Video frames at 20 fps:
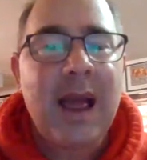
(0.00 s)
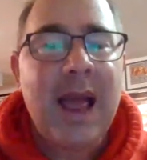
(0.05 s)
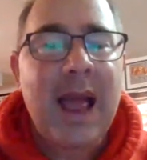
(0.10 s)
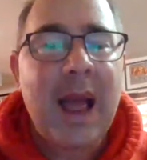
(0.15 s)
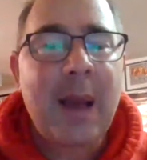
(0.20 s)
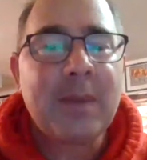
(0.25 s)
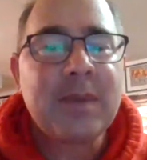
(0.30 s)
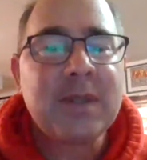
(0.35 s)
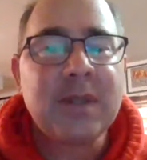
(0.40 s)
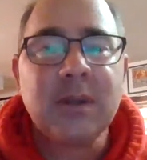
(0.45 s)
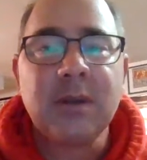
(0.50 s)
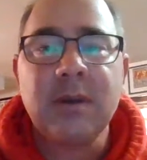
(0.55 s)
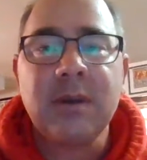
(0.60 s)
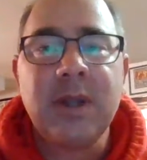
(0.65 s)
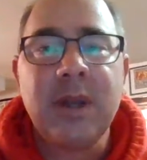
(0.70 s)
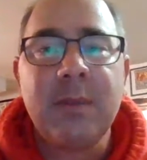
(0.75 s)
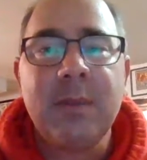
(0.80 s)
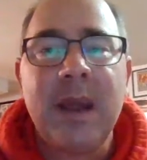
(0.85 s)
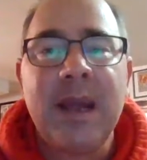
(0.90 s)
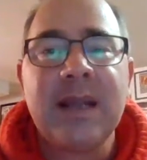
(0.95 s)

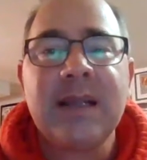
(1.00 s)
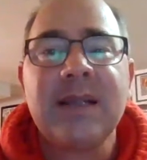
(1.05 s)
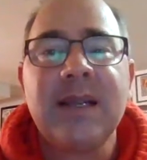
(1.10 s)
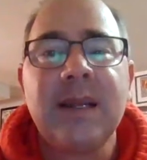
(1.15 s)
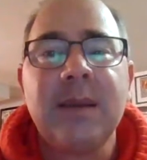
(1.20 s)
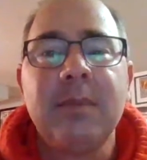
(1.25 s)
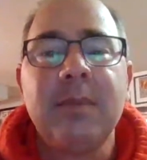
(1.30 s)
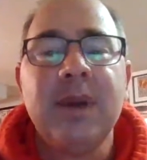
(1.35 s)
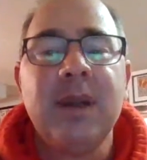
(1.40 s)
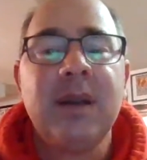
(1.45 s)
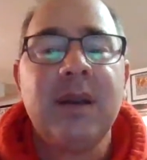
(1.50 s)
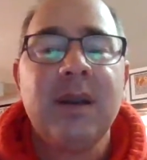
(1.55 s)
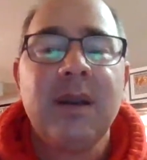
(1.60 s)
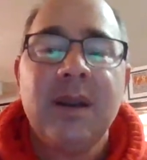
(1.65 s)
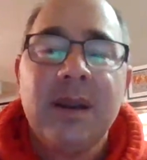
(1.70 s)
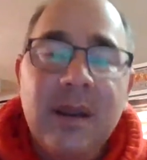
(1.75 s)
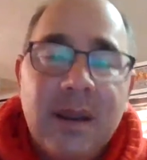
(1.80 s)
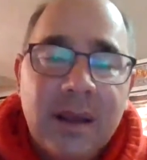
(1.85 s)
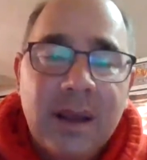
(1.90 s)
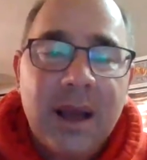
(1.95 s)
absolutely amazing. But
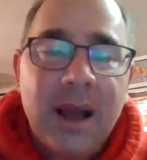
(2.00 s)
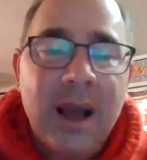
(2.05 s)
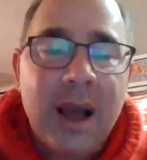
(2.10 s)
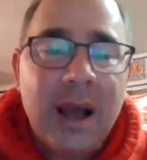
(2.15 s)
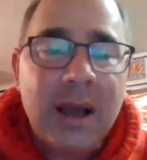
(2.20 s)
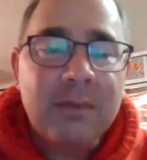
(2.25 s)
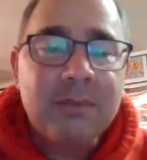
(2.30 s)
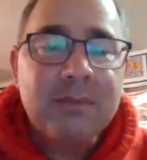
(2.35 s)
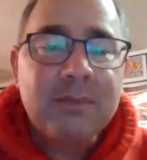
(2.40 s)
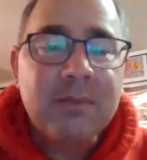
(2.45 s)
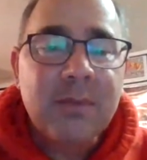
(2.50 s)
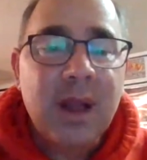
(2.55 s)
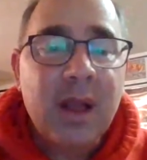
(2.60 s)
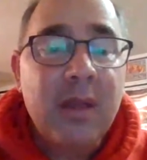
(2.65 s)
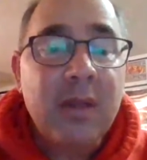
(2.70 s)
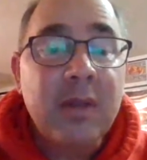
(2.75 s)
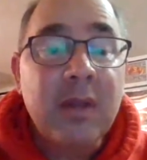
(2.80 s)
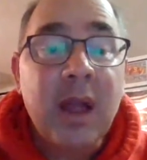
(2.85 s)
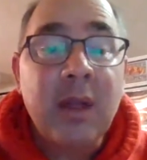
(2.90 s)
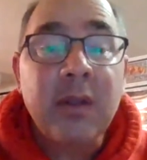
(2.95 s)
uh,
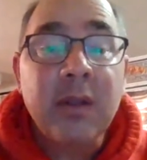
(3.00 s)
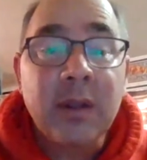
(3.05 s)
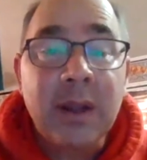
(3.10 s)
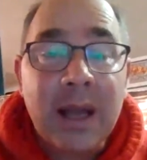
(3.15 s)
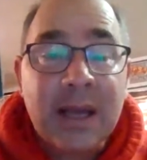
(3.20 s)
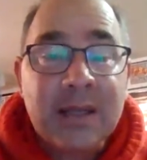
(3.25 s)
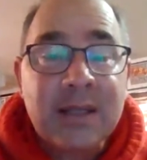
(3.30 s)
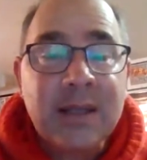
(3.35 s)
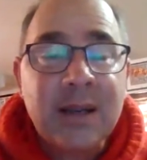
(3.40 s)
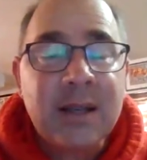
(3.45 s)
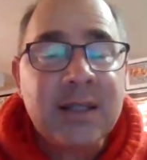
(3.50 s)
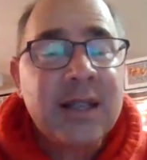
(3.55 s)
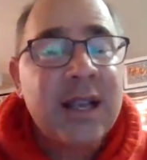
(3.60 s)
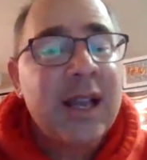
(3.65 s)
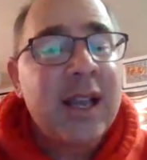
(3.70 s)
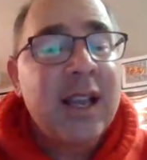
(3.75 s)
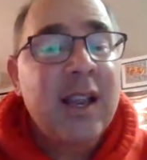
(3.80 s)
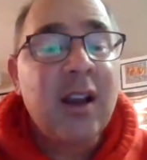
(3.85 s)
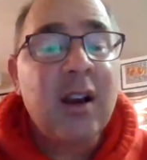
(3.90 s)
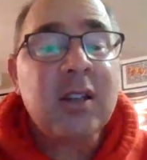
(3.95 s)
nonetheless, there's
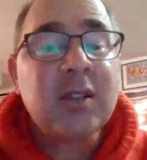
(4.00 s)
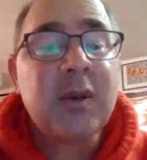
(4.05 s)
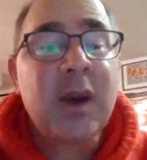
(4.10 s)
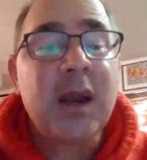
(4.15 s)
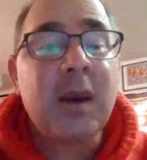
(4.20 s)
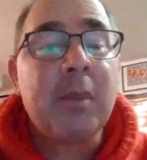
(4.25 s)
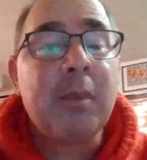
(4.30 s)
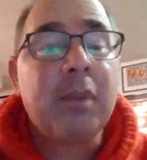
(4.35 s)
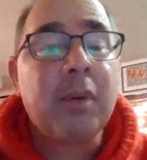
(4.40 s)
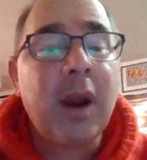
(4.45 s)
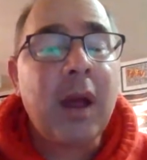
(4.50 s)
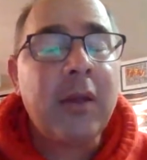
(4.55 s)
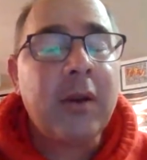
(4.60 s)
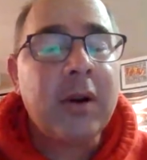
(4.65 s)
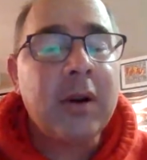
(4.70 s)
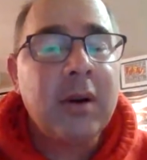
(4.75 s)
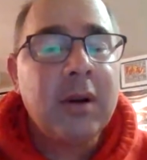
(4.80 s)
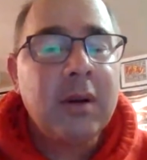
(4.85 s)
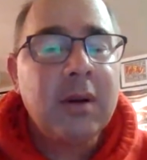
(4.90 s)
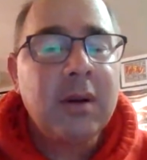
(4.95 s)
he also had a
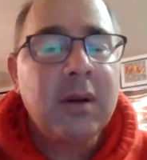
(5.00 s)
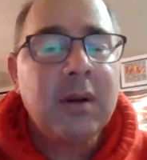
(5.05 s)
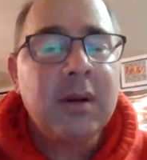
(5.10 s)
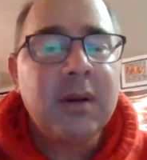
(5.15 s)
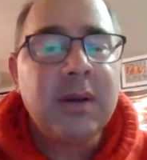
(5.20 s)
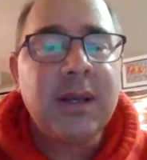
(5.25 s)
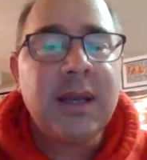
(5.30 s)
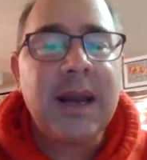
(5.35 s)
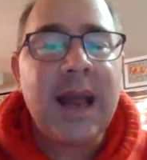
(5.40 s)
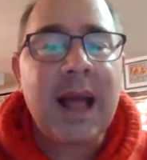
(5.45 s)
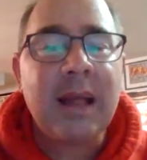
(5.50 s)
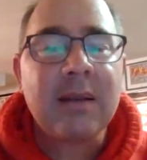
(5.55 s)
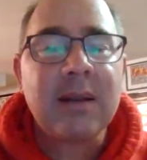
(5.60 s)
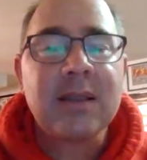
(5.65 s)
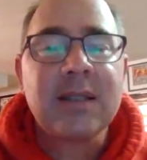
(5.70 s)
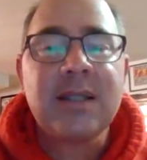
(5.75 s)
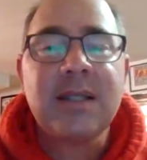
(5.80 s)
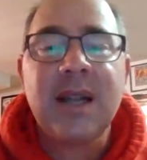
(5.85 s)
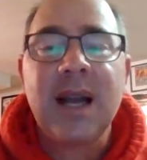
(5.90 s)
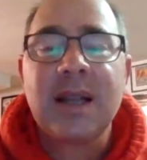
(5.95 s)
brother, did
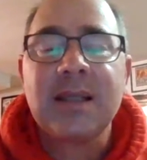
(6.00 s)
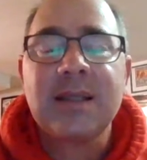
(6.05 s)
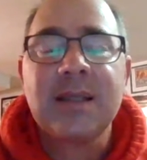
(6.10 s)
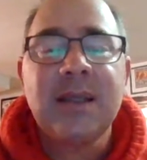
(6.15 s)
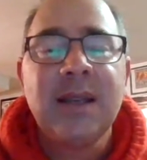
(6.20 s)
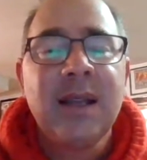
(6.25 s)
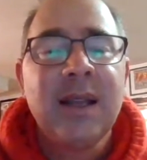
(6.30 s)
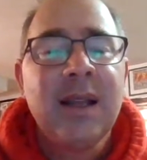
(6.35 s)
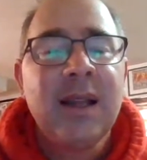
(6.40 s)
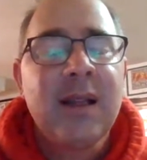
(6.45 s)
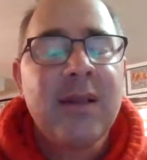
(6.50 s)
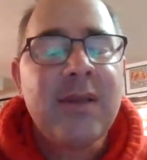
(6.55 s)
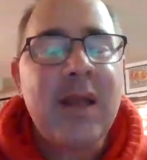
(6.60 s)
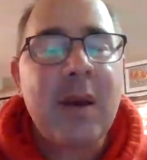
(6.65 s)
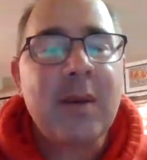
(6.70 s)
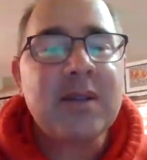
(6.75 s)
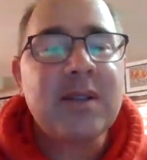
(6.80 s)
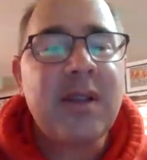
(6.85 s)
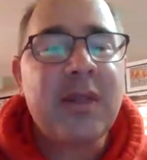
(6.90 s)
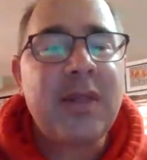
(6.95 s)
Alex Johnson, that
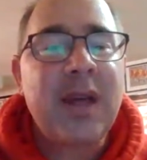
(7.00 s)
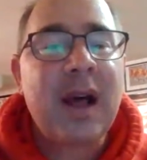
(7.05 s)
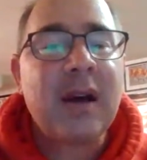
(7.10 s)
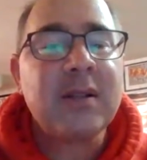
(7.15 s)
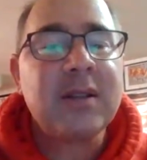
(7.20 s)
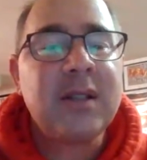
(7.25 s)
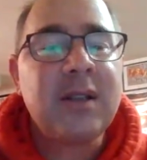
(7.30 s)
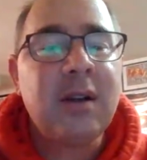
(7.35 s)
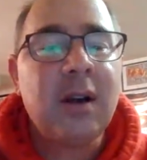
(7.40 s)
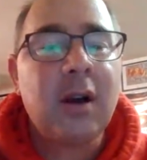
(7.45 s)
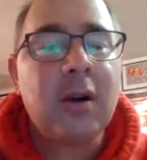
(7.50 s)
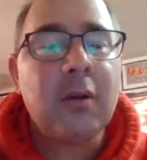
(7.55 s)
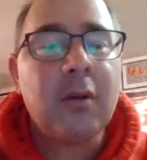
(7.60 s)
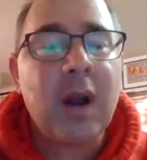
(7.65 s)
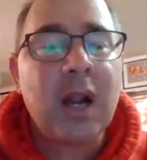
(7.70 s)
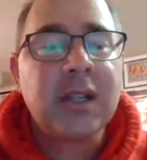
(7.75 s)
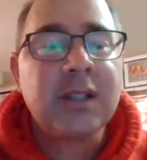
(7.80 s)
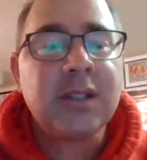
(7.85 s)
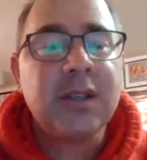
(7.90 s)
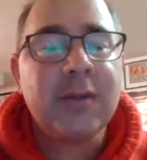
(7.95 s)
was a thousand yard
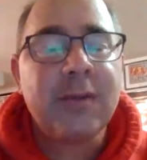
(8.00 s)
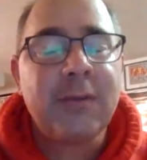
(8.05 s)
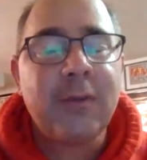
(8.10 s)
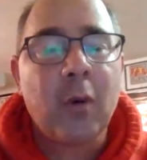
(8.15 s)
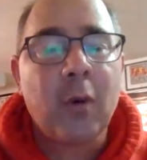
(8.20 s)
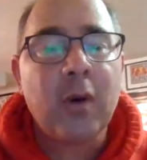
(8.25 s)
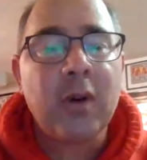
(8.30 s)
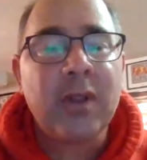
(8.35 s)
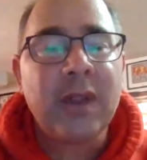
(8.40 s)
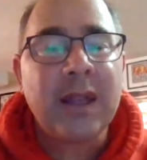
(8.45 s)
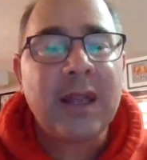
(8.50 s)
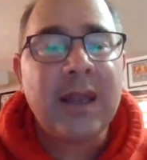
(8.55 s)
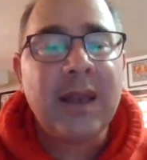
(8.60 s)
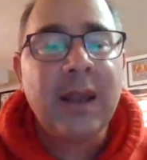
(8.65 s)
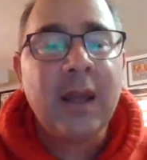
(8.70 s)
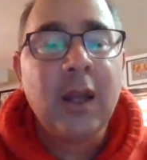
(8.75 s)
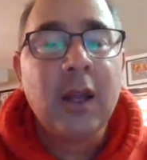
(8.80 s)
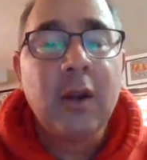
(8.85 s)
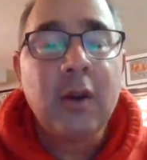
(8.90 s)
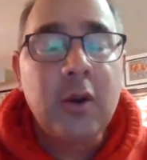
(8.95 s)
rusher for the
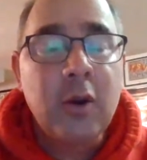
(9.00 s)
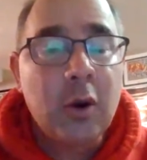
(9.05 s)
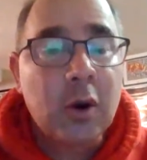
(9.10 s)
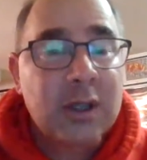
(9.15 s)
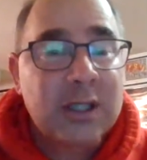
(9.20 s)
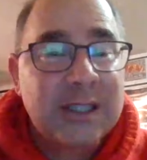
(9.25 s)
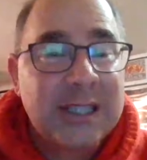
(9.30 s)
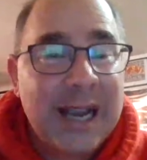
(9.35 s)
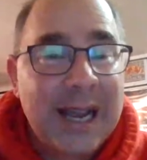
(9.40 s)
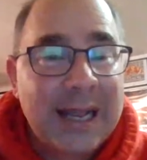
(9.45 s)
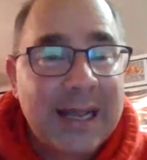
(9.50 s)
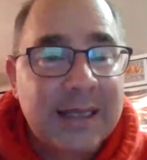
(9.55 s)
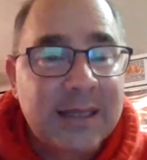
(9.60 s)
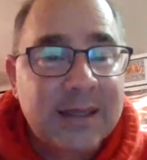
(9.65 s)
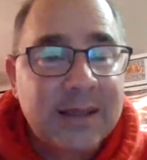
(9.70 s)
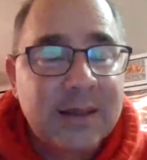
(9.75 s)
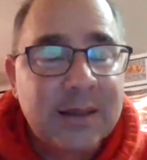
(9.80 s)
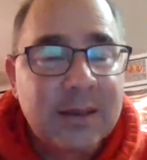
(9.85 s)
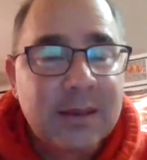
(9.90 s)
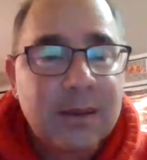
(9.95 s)
New York
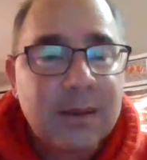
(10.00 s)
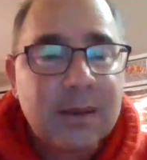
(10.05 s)
Giants.